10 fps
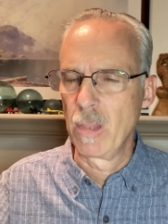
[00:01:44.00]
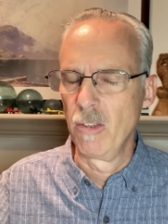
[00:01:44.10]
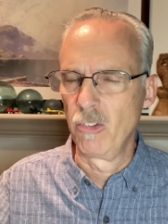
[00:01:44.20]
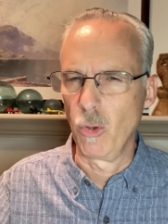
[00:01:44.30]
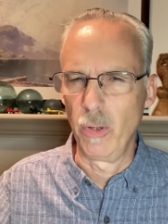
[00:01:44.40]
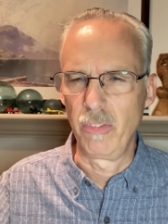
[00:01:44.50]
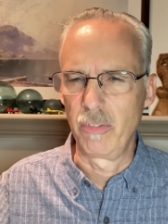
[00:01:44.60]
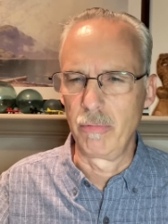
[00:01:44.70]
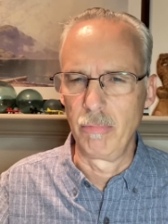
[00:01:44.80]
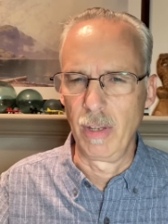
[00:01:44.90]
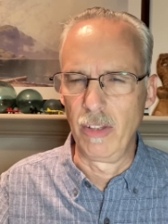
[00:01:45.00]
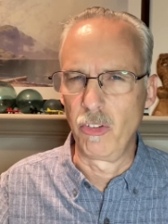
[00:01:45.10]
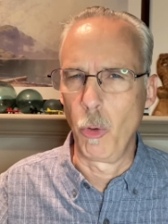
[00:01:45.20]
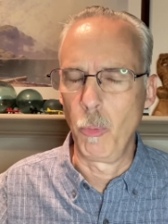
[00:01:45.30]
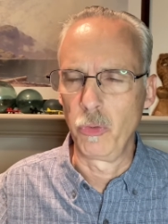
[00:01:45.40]
So it's
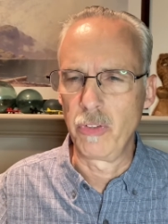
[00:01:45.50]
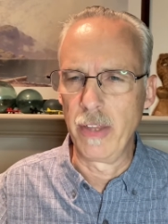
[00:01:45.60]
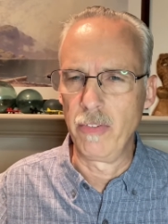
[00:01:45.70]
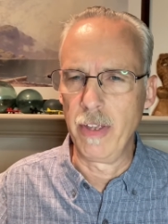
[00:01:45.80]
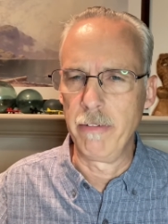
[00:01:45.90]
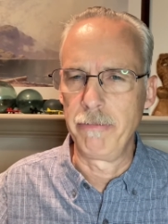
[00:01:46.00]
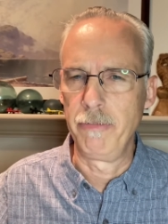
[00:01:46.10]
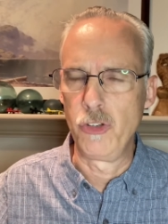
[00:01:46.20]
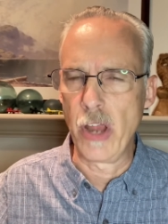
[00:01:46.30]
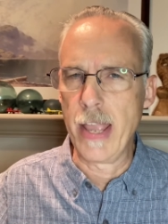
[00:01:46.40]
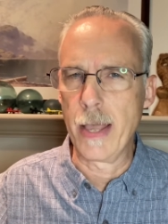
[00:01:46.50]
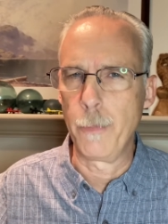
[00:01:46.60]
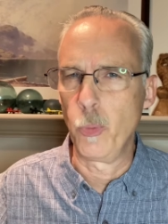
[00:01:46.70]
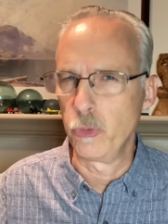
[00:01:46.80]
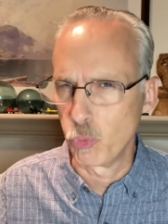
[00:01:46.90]
almost as if Jacob
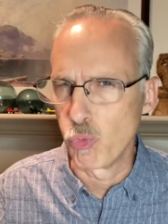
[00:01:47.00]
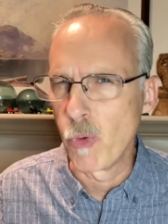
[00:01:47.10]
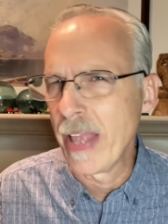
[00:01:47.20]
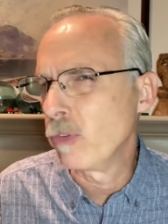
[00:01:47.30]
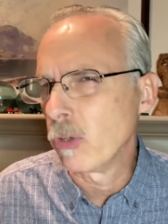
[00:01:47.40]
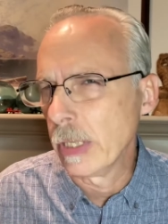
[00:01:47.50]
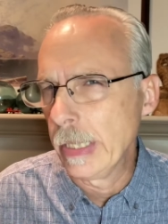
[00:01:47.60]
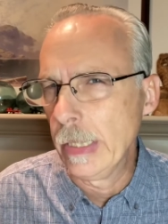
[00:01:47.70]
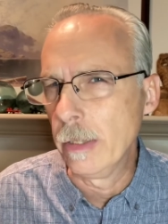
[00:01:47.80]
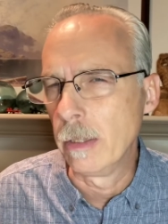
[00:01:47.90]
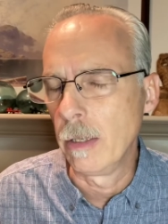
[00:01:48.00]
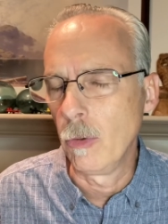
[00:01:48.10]
was wrestling